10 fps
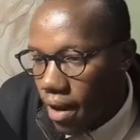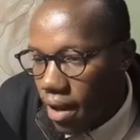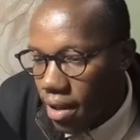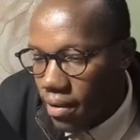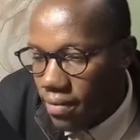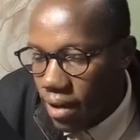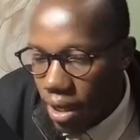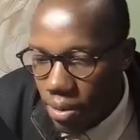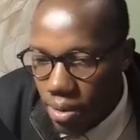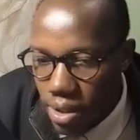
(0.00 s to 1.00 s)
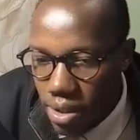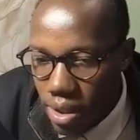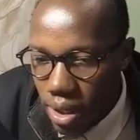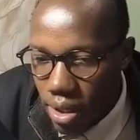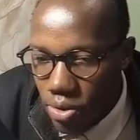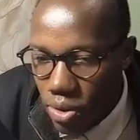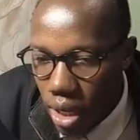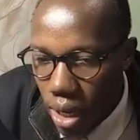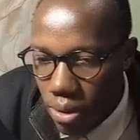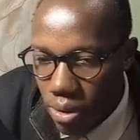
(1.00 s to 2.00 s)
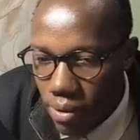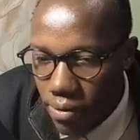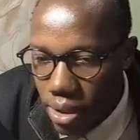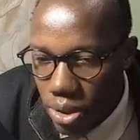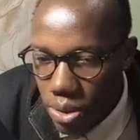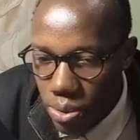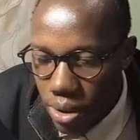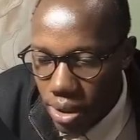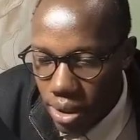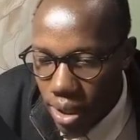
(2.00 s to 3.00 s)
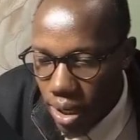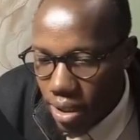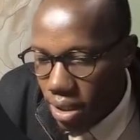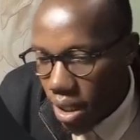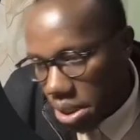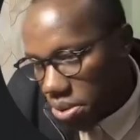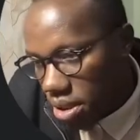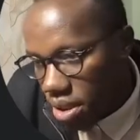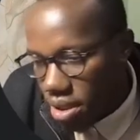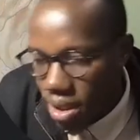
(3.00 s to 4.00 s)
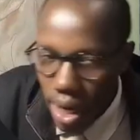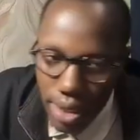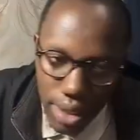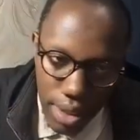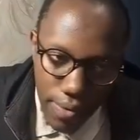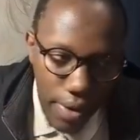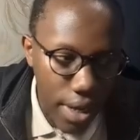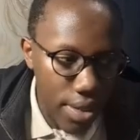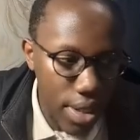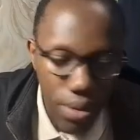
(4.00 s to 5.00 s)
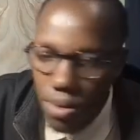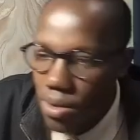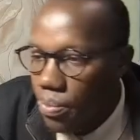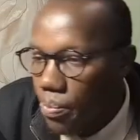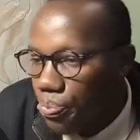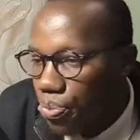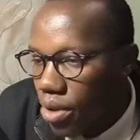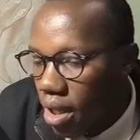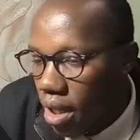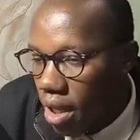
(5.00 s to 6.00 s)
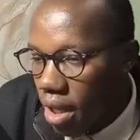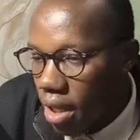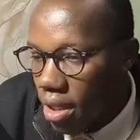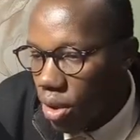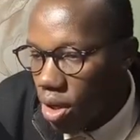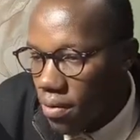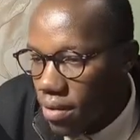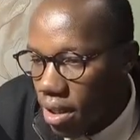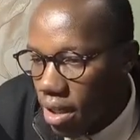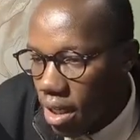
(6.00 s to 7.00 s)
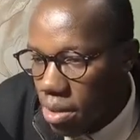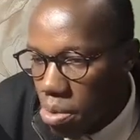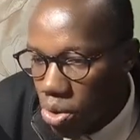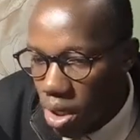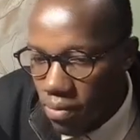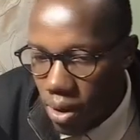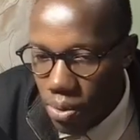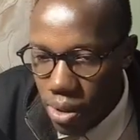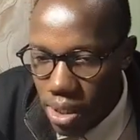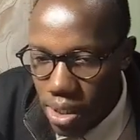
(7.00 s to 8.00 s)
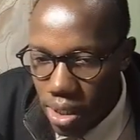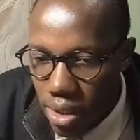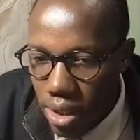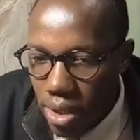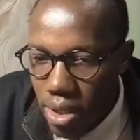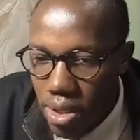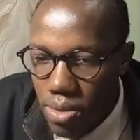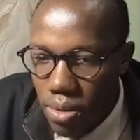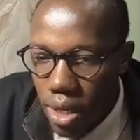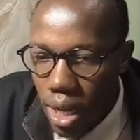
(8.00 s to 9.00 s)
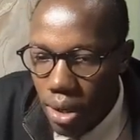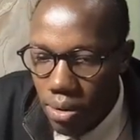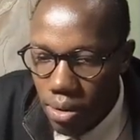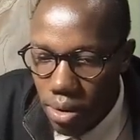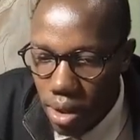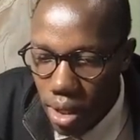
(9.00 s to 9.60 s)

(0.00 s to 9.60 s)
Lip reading: and then file unit, and this will handle everything to do with creating directories, writing the files out. And then you have the expression evaluator, and this will handle